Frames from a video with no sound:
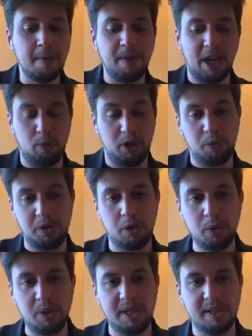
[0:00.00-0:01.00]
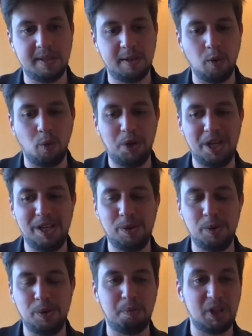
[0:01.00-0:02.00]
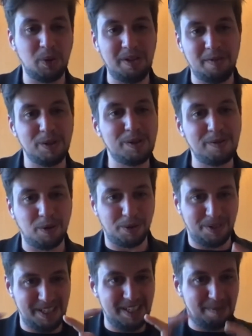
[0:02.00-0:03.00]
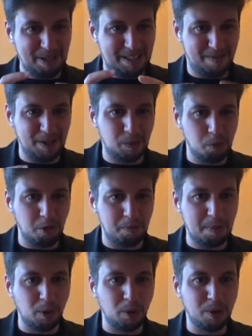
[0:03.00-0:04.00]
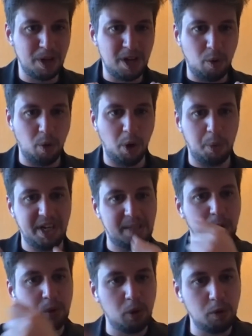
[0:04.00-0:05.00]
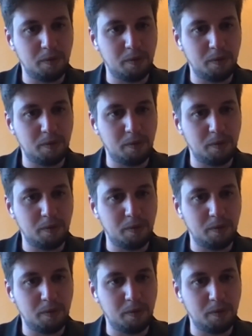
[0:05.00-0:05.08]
And what we do is we do special events for this specific group of people where we expose the new